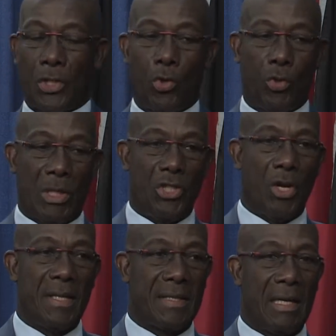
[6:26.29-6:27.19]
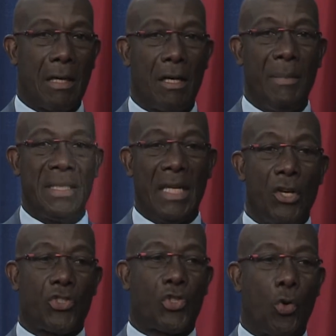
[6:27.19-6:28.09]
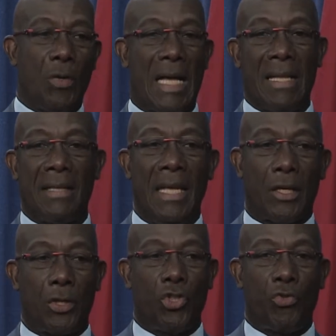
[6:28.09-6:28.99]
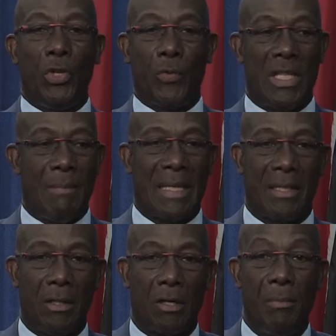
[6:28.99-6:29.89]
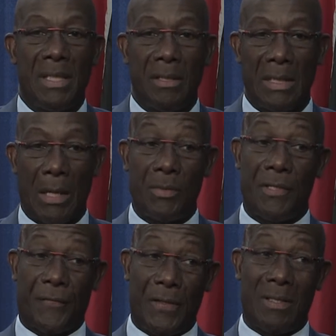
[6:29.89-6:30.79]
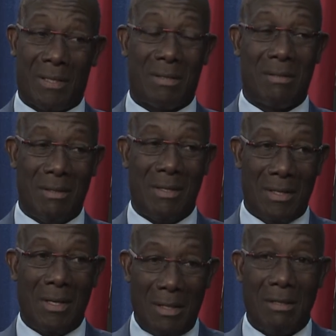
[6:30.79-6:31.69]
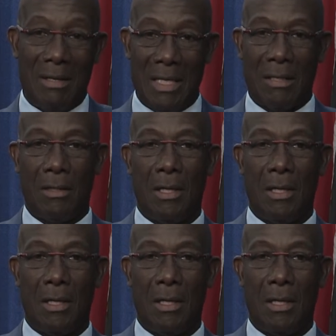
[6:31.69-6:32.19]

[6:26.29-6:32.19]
to go to a joint select committee so that they could treat with the matter in committee. That was the first hurdle.